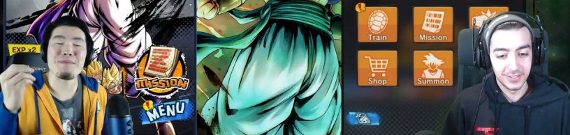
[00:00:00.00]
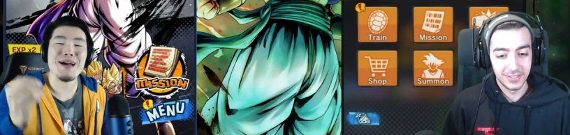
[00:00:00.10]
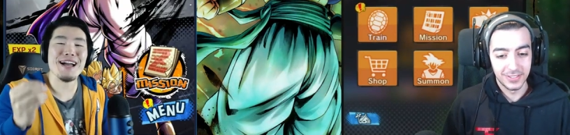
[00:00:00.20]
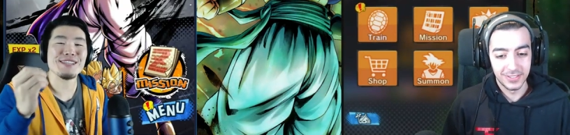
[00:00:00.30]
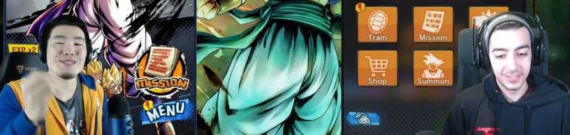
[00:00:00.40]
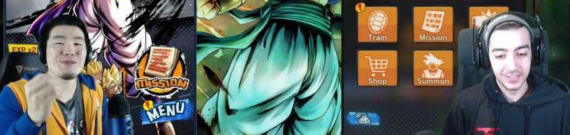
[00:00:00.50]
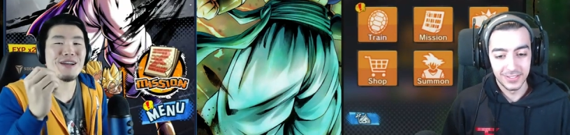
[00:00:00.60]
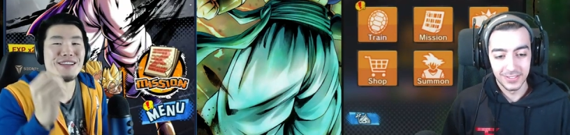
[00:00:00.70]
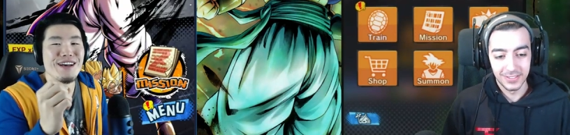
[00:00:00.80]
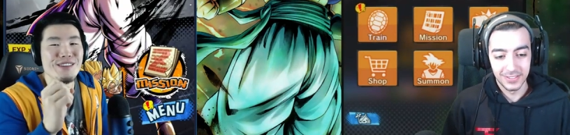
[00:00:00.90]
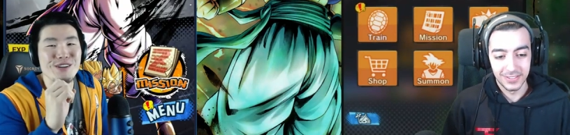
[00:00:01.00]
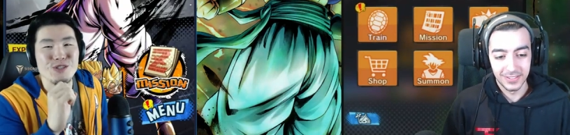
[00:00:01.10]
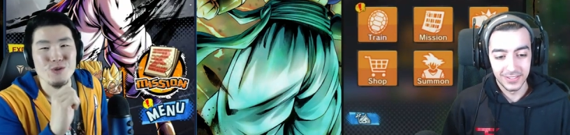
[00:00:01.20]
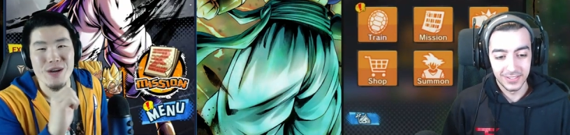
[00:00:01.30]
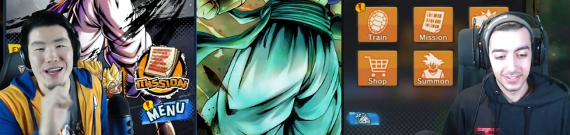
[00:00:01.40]
Speaker 1: back to another
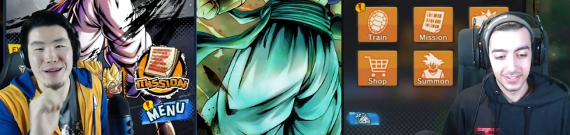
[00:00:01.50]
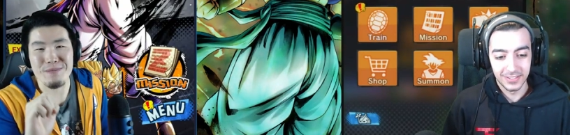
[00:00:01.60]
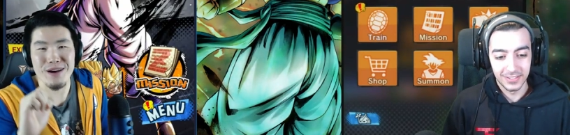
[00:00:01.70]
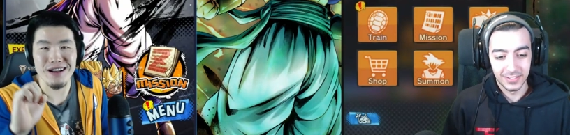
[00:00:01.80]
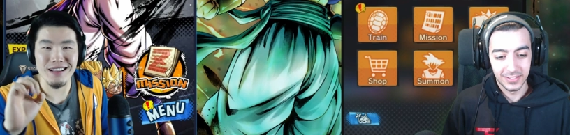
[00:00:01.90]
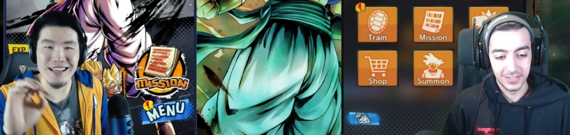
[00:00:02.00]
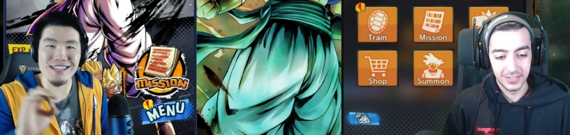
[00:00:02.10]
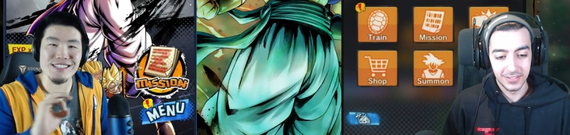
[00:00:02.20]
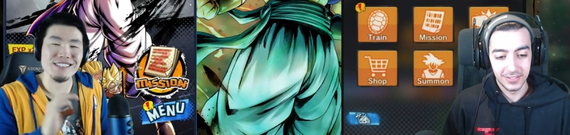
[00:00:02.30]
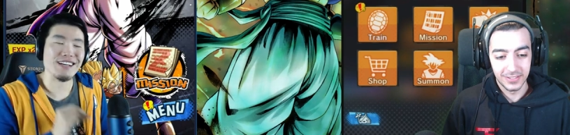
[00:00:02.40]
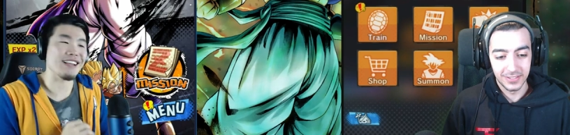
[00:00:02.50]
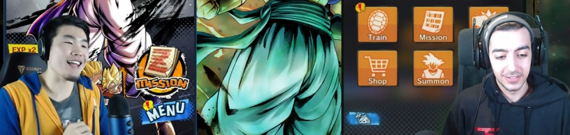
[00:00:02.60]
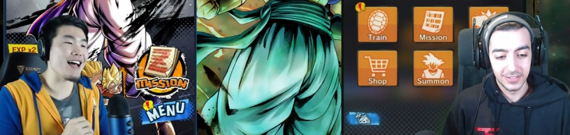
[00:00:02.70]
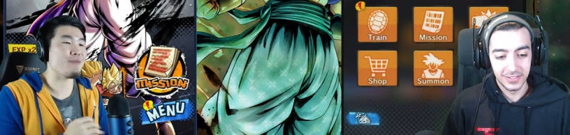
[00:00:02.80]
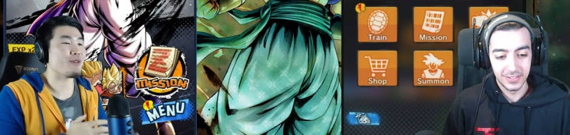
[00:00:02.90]
Dragon Ball Legends
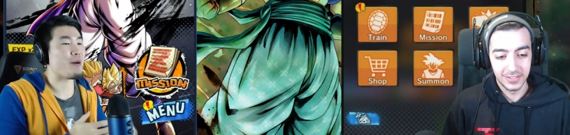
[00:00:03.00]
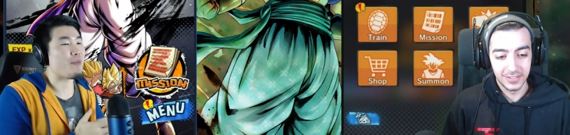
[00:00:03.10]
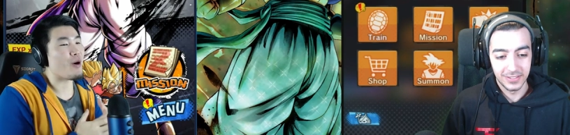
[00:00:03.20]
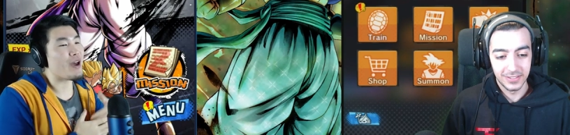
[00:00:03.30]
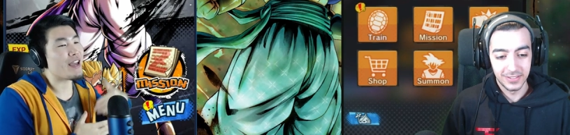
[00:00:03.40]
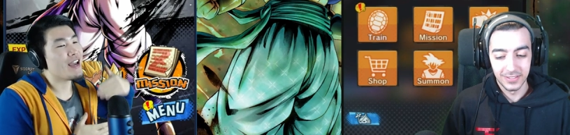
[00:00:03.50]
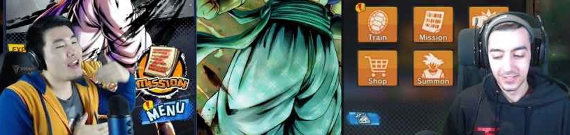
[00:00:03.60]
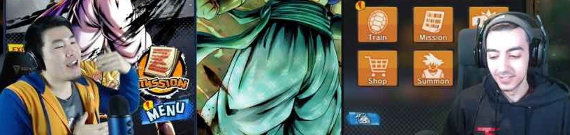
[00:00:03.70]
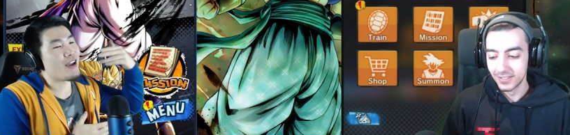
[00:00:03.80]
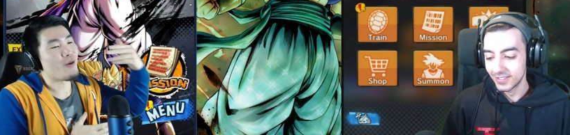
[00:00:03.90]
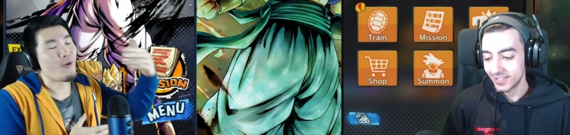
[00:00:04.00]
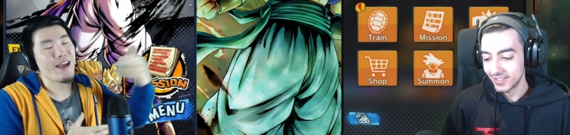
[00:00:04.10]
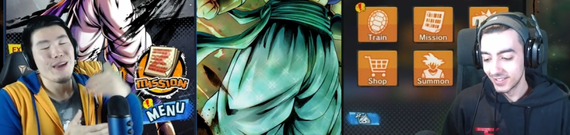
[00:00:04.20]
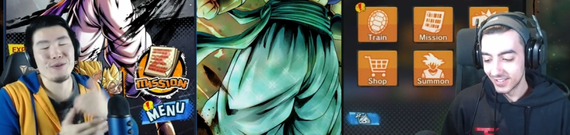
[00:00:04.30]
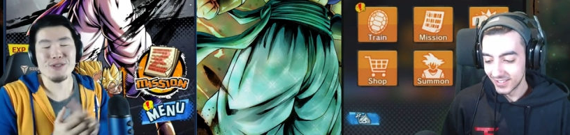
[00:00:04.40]
collab with my boy
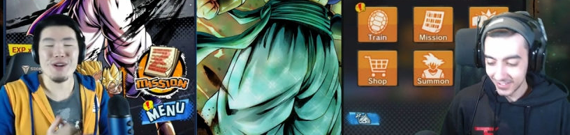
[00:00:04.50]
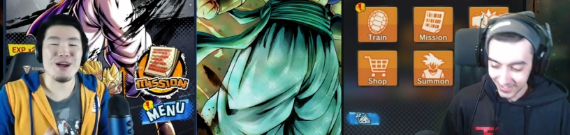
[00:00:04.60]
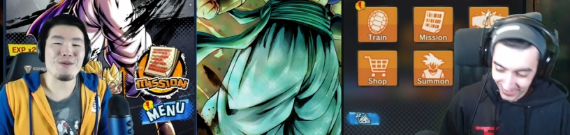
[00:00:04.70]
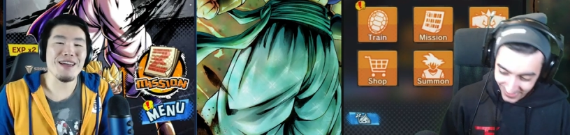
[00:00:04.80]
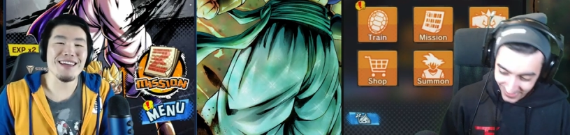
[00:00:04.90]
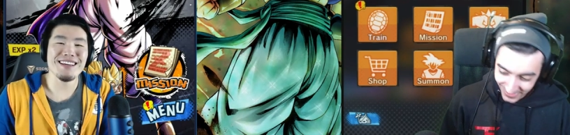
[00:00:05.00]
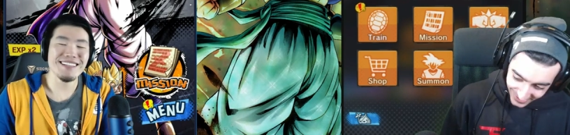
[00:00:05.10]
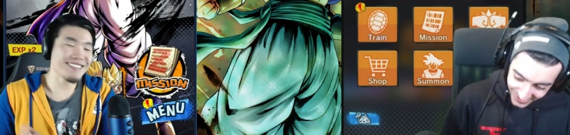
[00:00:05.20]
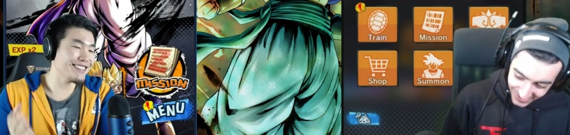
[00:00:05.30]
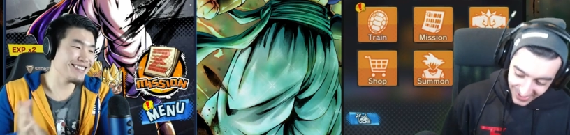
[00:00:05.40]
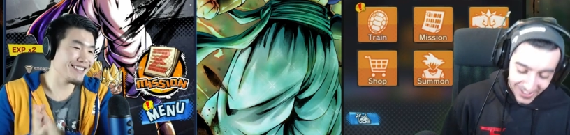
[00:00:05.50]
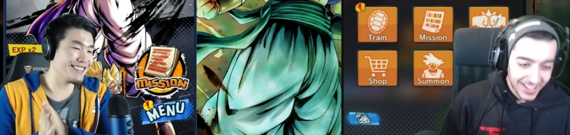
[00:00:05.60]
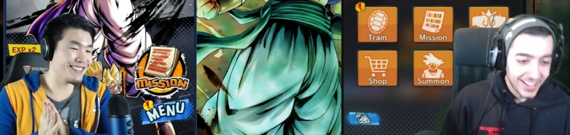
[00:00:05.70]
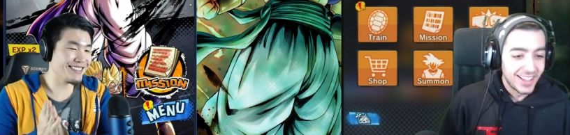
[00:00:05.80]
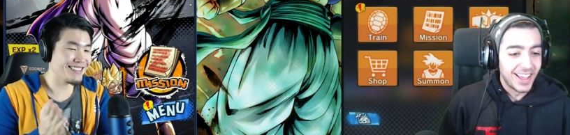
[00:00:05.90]
Ray. What's going on, Ray?
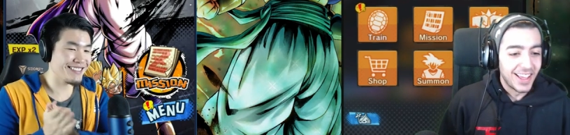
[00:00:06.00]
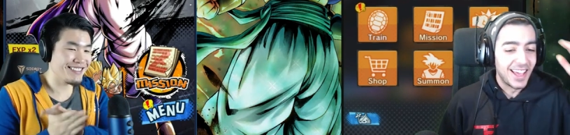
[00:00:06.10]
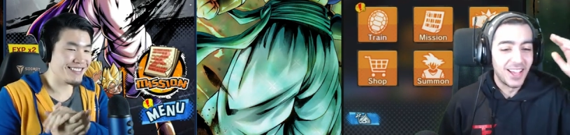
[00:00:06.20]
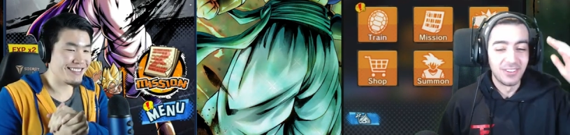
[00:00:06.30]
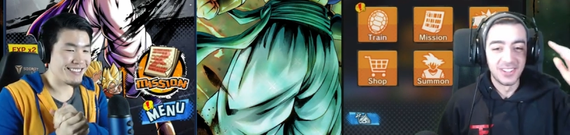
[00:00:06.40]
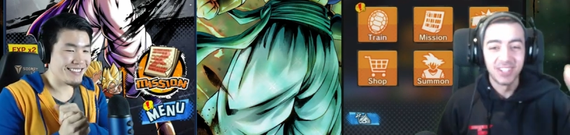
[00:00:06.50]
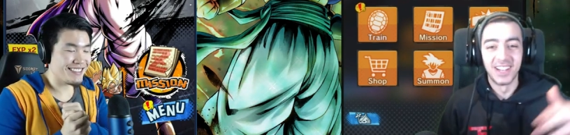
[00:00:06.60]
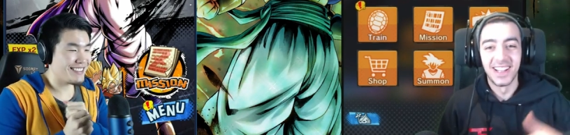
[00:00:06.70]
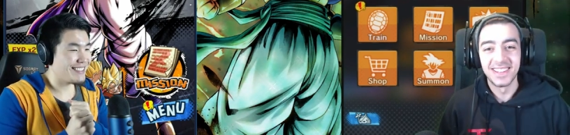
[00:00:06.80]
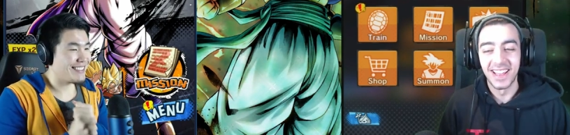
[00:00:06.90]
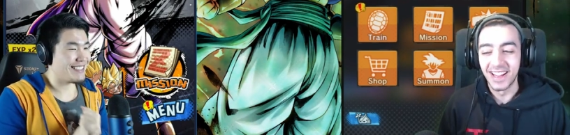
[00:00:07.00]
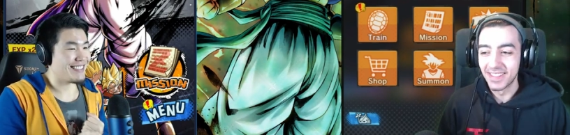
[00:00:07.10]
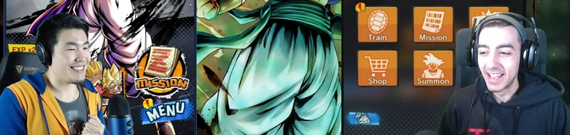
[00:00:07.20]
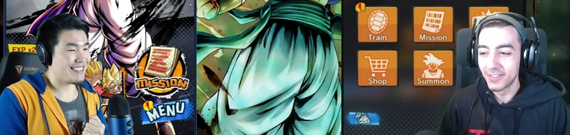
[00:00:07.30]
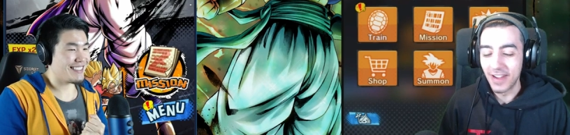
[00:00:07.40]
Speaker 2: Hey, what's going on,
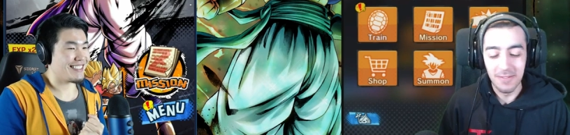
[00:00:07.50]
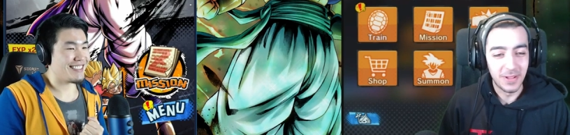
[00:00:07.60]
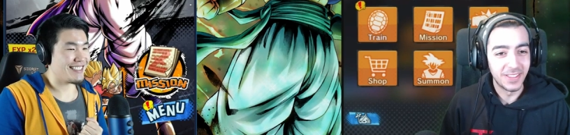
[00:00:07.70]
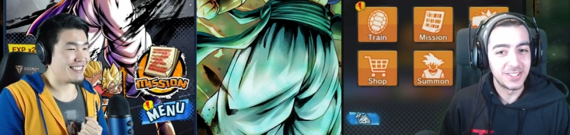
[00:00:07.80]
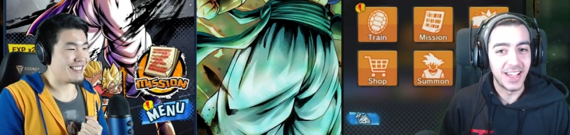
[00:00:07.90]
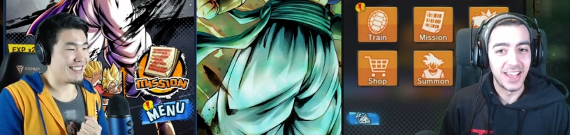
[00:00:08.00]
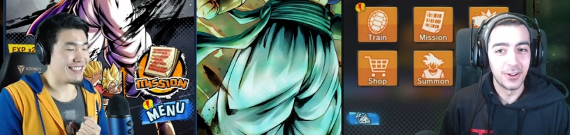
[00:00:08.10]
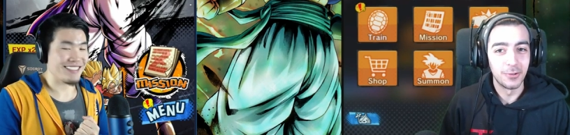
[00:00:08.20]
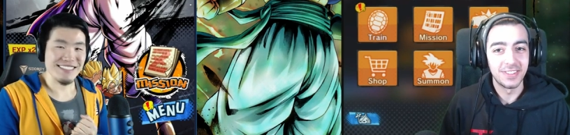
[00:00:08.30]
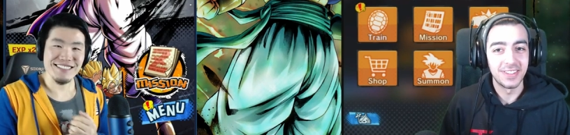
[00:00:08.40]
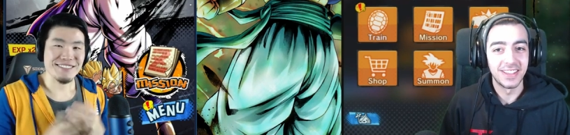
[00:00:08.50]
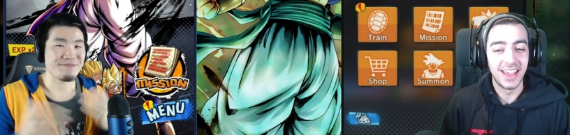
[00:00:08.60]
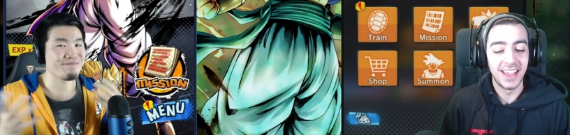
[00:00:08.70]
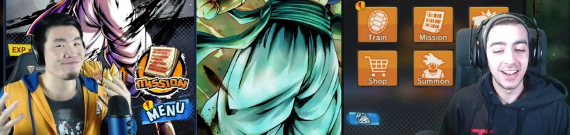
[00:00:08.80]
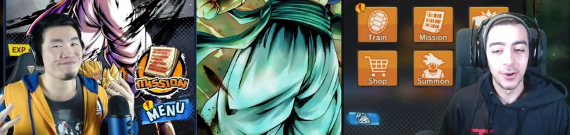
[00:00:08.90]
Tiger? Thanks for having me on the channel once
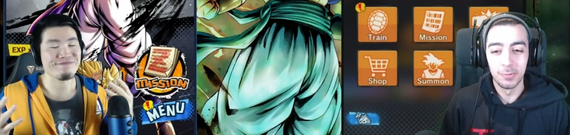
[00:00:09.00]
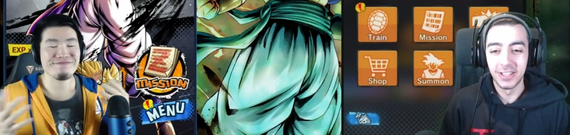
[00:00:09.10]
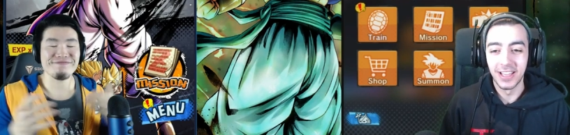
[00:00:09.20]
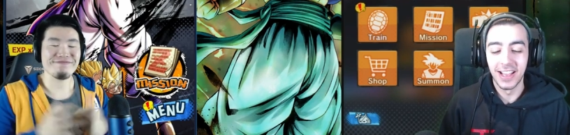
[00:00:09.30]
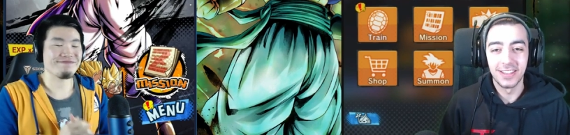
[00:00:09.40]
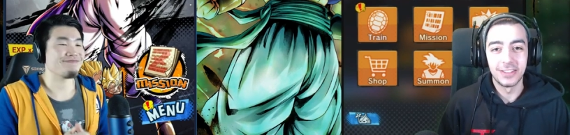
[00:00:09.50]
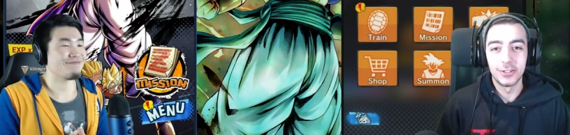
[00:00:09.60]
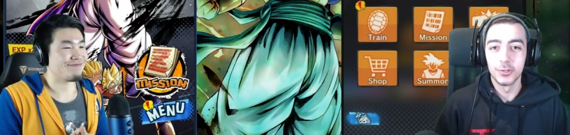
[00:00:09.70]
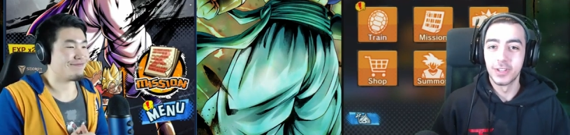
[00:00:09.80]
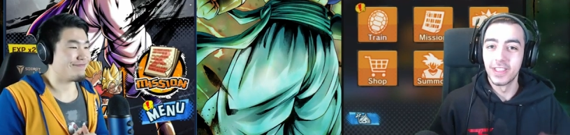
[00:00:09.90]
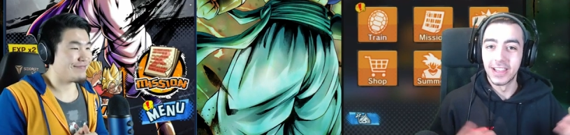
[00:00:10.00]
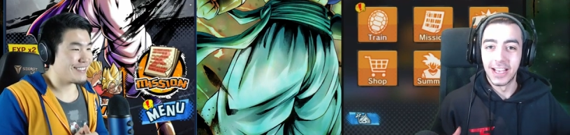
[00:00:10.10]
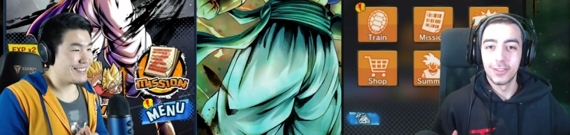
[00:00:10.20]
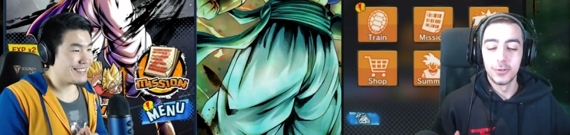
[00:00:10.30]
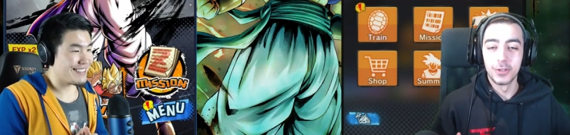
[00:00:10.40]
again. Hope you guys enjoyed the
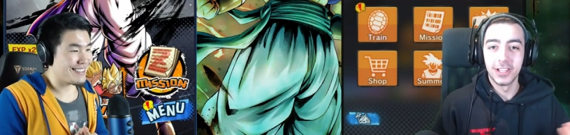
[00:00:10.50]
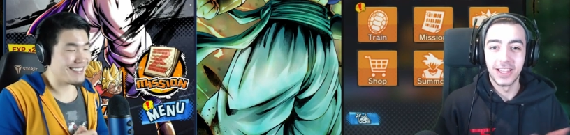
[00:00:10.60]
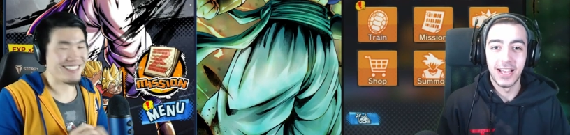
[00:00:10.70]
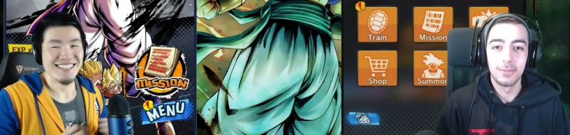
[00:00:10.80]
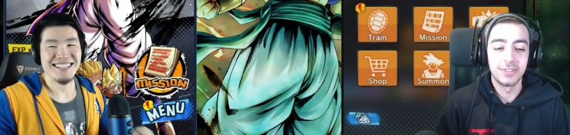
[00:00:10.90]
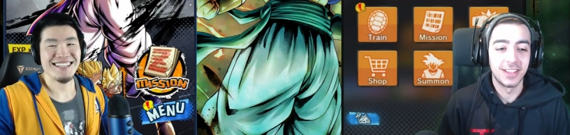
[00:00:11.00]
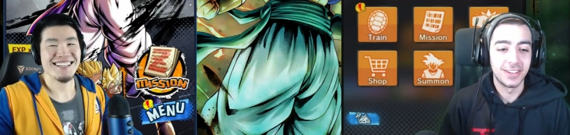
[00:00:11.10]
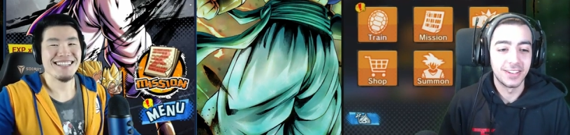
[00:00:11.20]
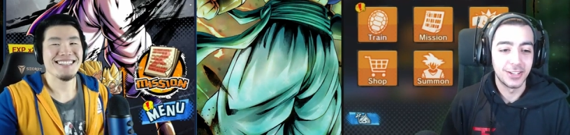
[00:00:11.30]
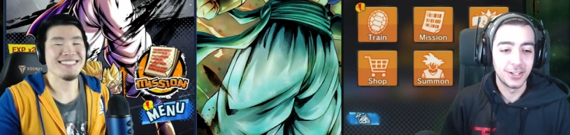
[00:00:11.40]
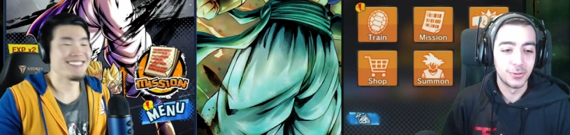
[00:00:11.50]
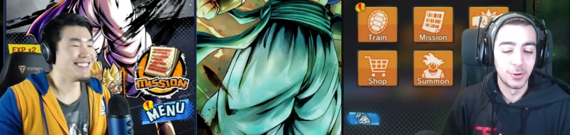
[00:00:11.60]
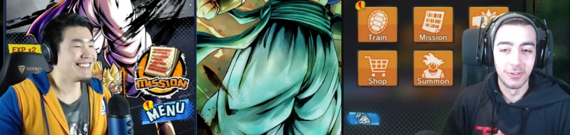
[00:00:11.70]
last few collabs, and we're